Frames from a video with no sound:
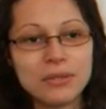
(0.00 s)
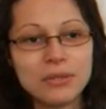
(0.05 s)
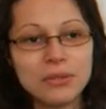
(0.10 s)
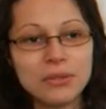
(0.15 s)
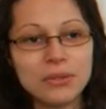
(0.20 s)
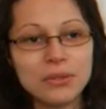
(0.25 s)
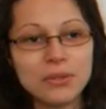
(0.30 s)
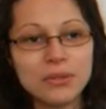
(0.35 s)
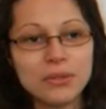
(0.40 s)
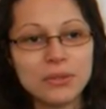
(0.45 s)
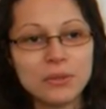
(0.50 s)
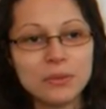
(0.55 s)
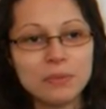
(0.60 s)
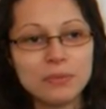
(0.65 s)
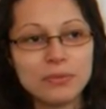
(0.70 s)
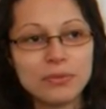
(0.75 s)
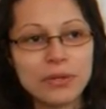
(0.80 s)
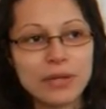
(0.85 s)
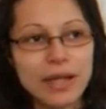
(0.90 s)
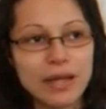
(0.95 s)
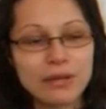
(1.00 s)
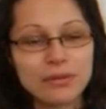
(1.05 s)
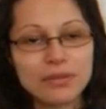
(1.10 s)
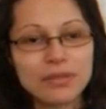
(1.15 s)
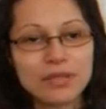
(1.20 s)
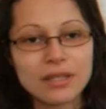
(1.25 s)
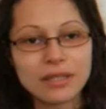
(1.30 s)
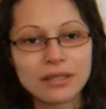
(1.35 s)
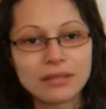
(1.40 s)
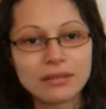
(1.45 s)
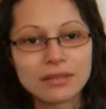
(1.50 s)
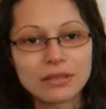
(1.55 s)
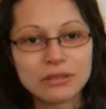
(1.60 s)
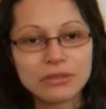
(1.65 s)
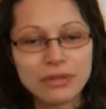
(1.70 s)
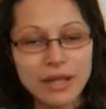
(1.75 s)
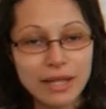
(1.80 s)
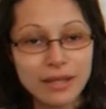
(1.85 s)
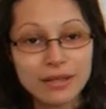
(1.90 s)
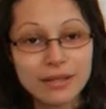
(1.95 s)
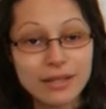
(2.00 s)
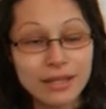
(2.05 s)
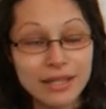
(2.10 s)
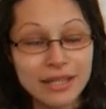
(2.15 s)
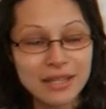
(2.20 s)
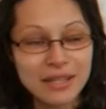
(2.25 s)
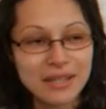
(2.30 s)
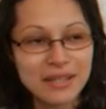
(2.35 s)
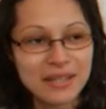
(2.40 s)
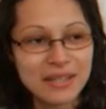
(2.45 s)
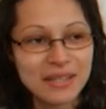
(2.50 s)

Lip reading: or pronounce it correctly,